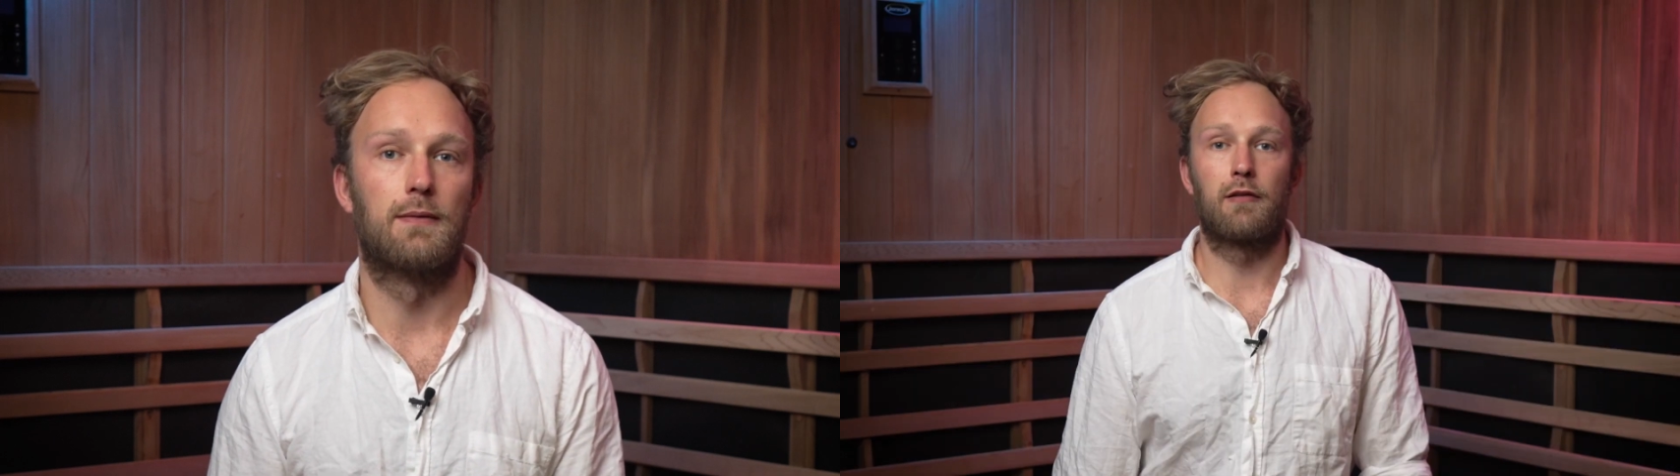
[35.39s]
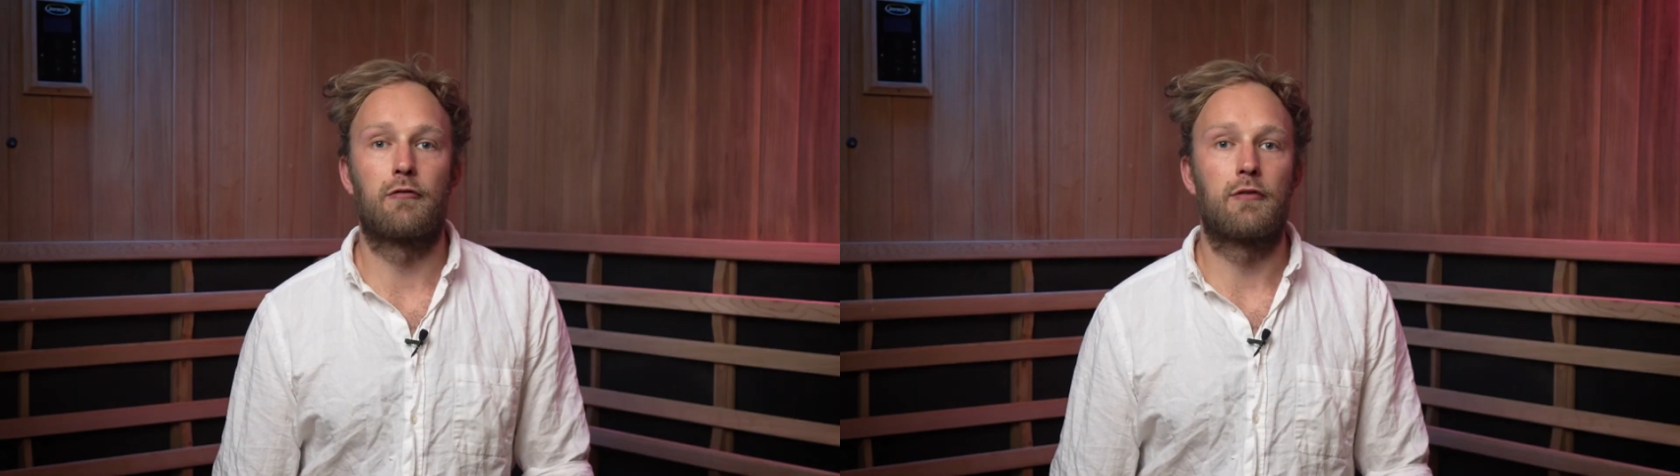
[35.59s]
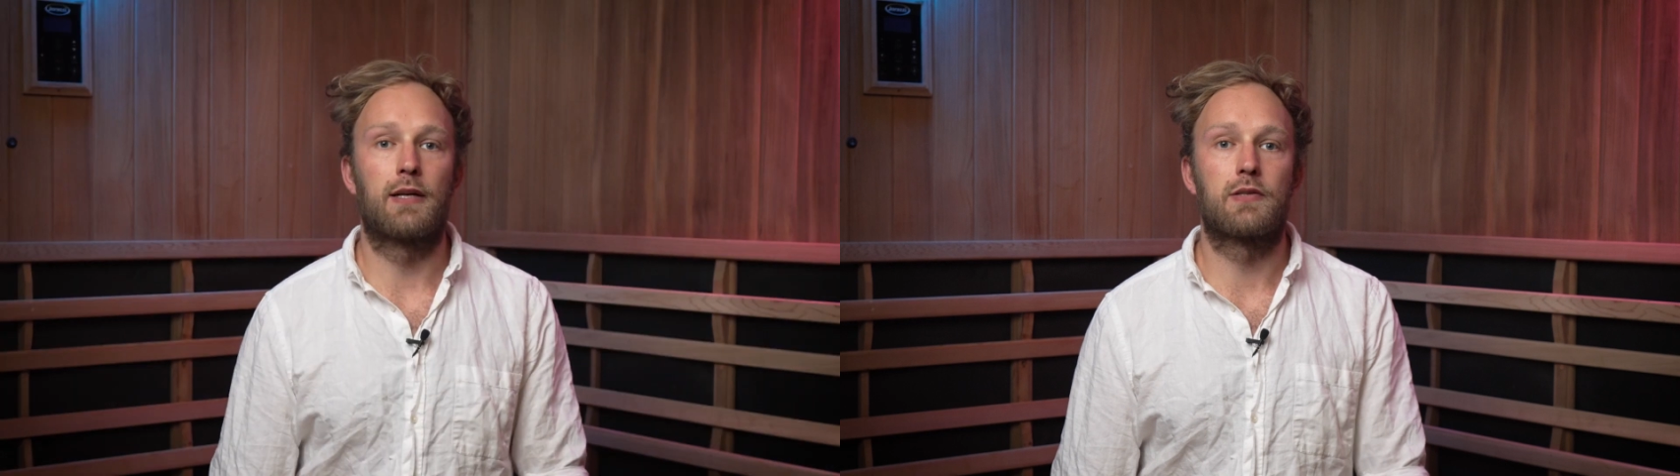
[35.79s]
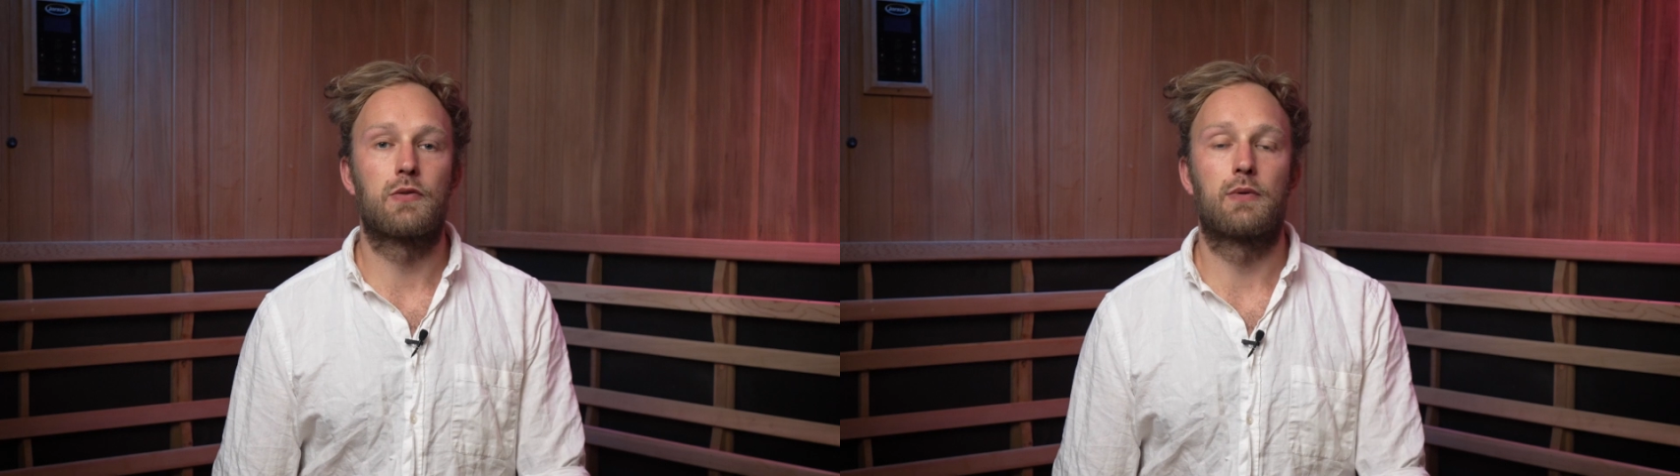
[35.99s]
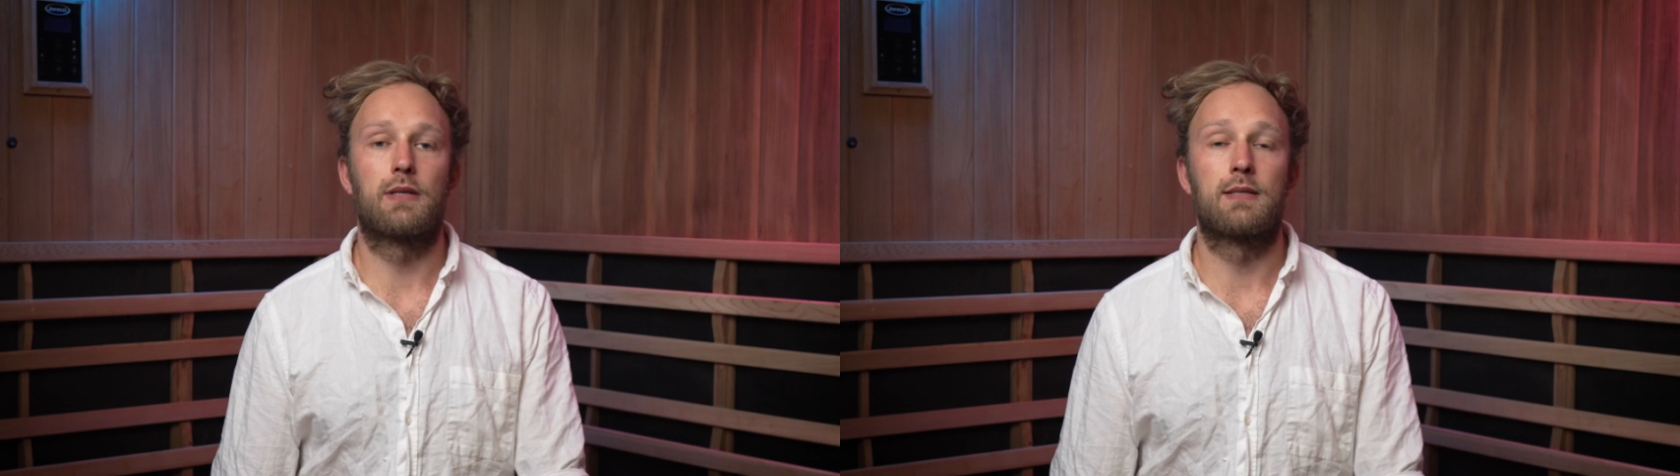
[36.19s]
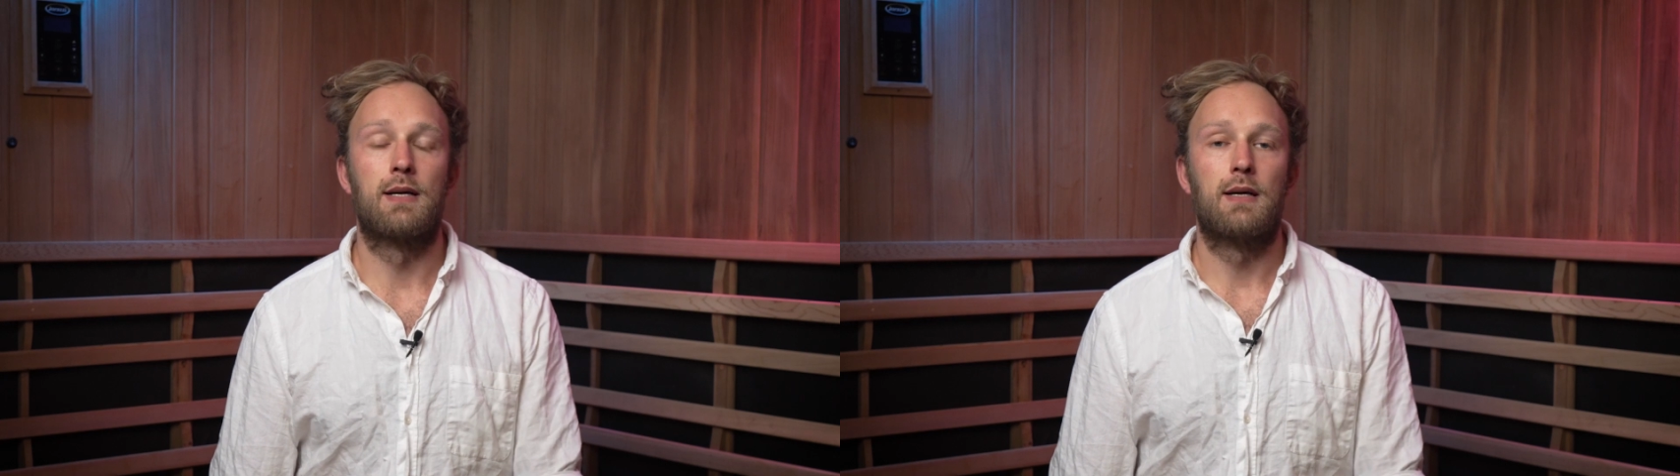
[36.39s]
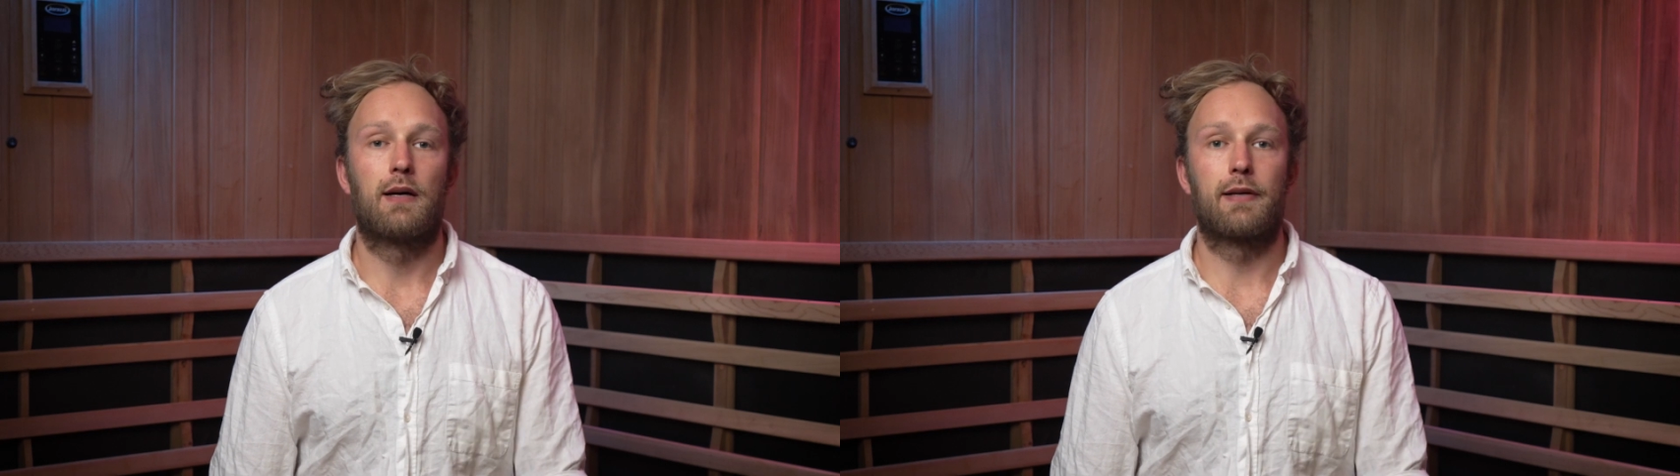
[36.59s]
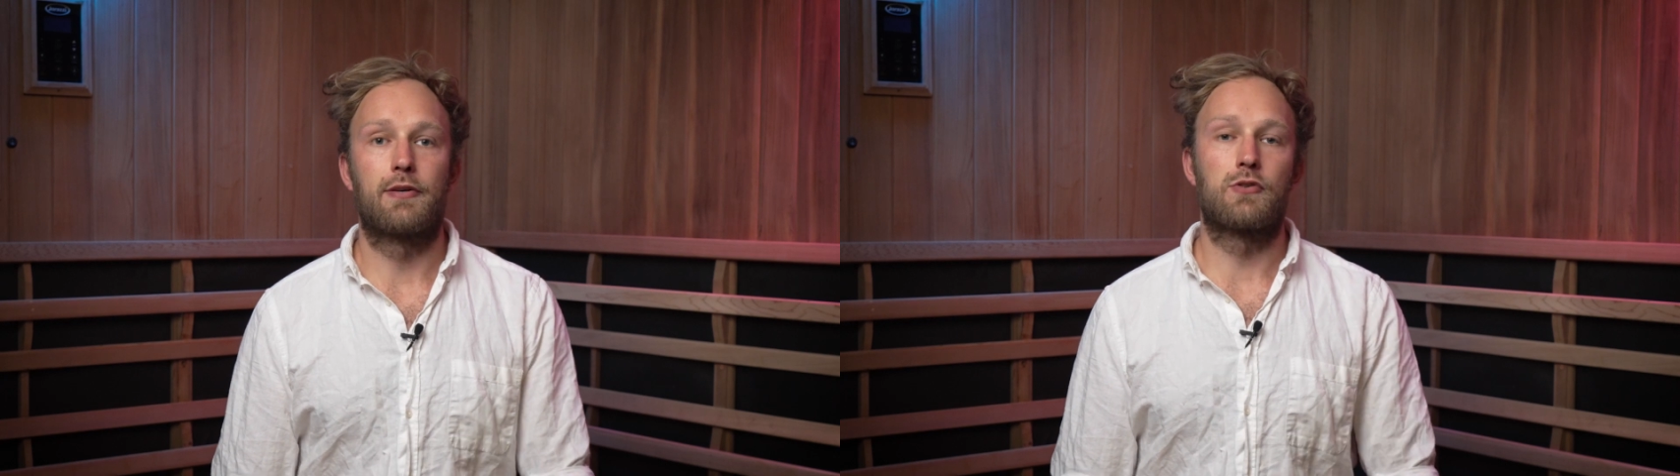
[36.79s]
Infrared saunas
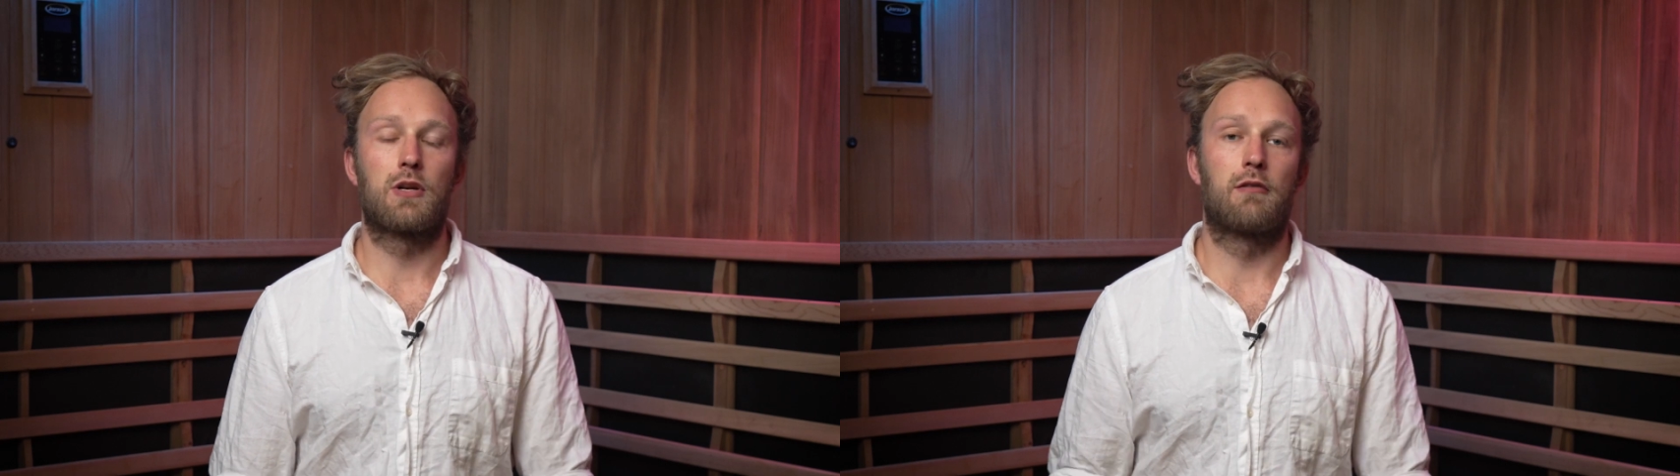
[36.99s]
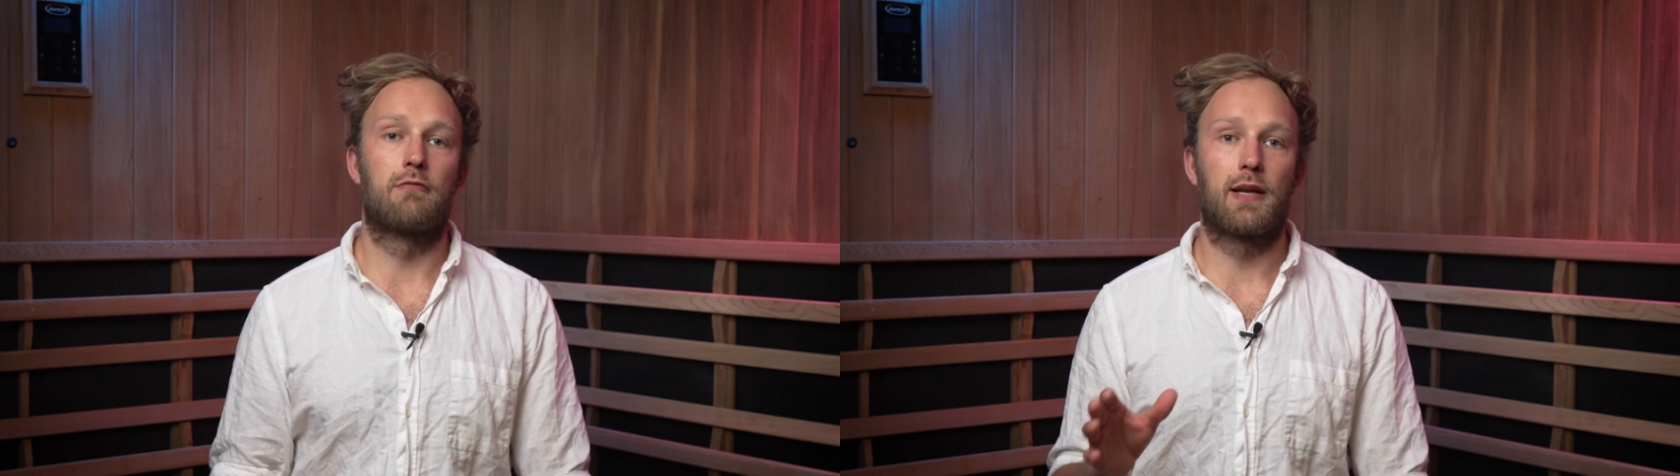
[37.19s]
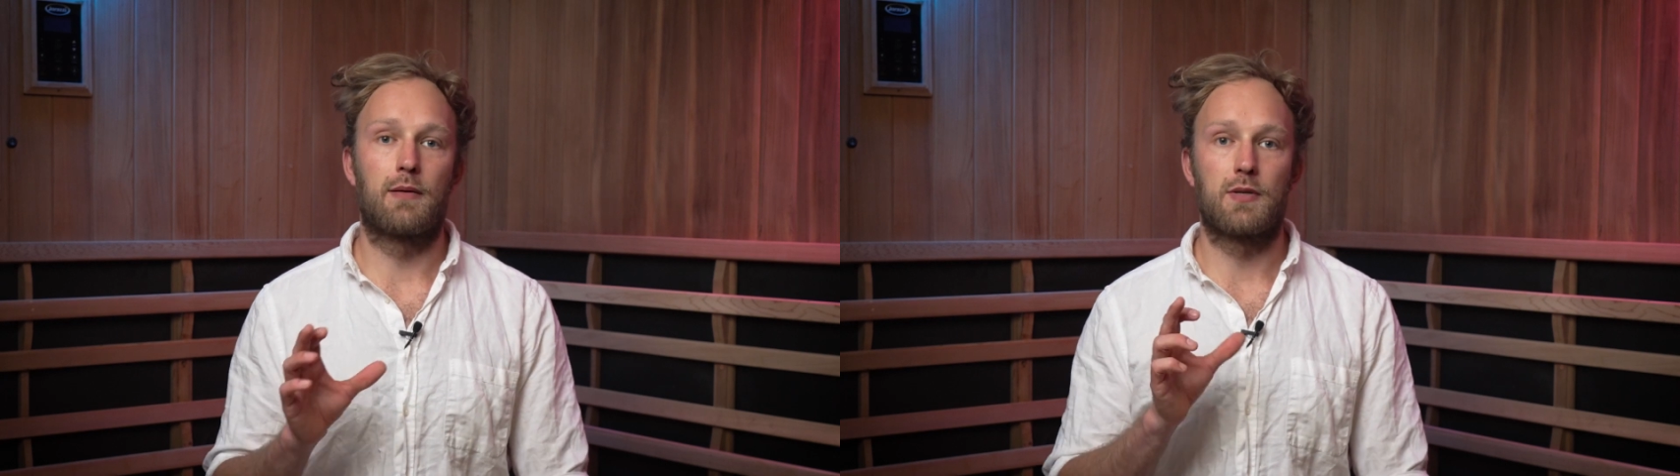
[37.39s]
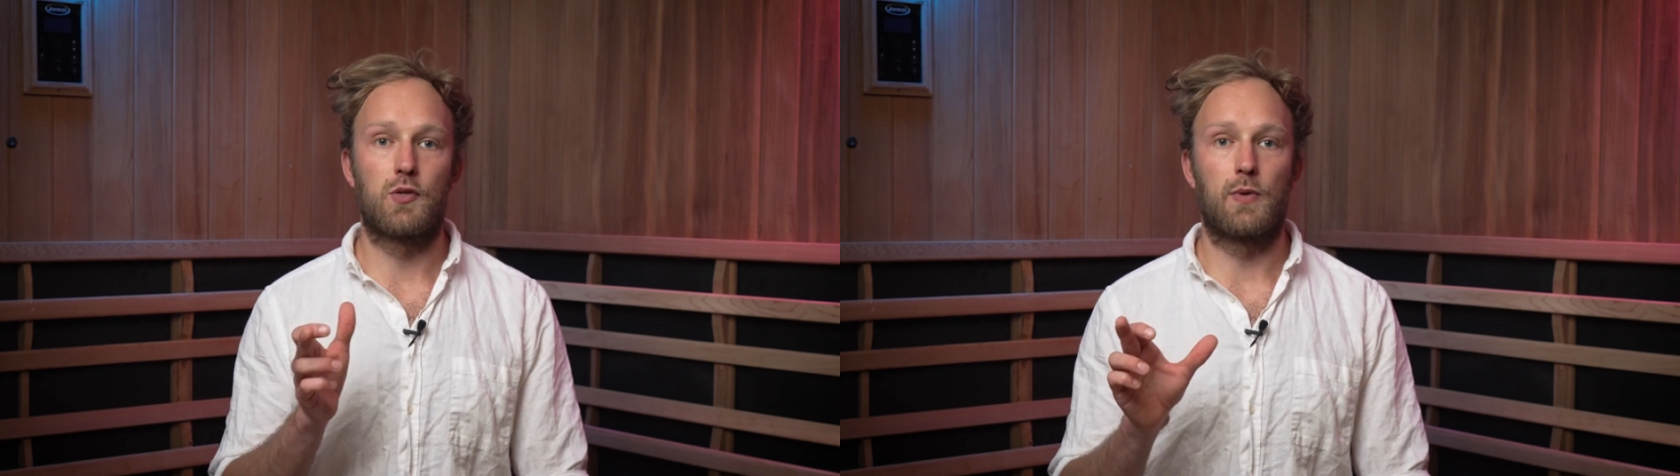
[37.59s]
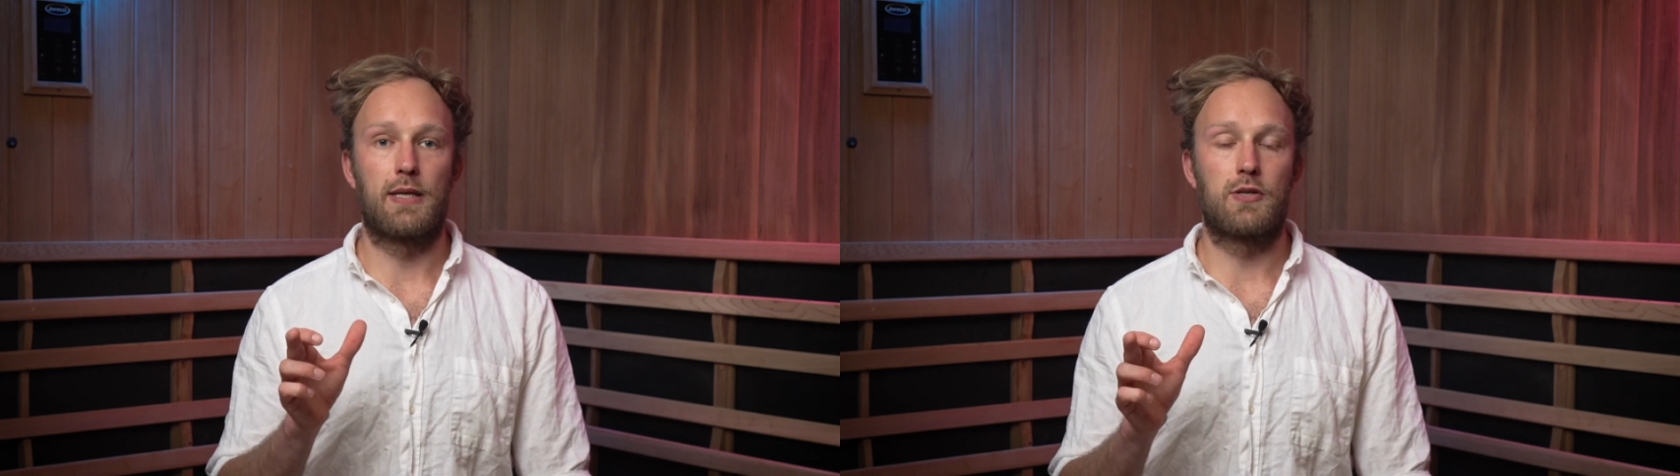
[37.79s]
are usually ready between